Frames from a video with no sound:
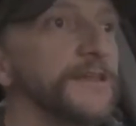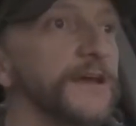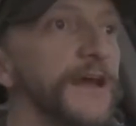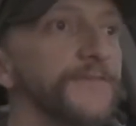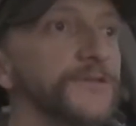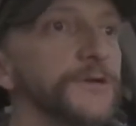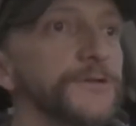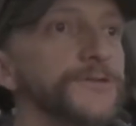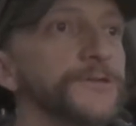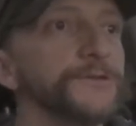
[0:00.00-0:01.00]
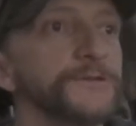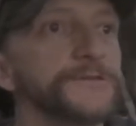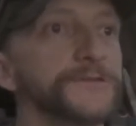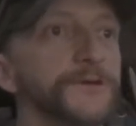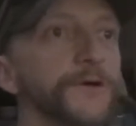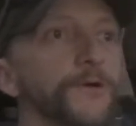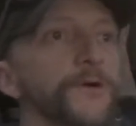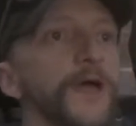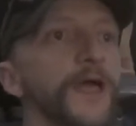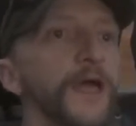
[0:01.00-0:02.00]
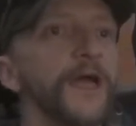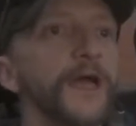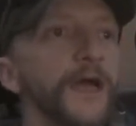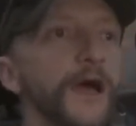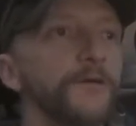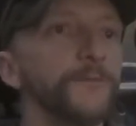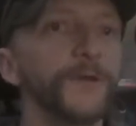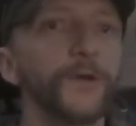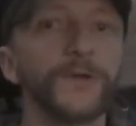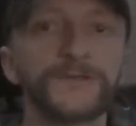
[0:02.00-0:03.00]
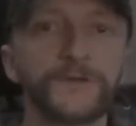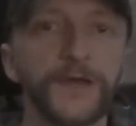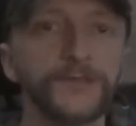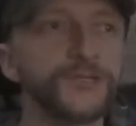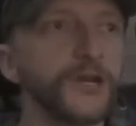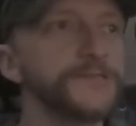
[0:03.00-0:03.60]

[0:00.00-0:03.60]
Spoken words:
that I have to go to. So I will be going to a headshot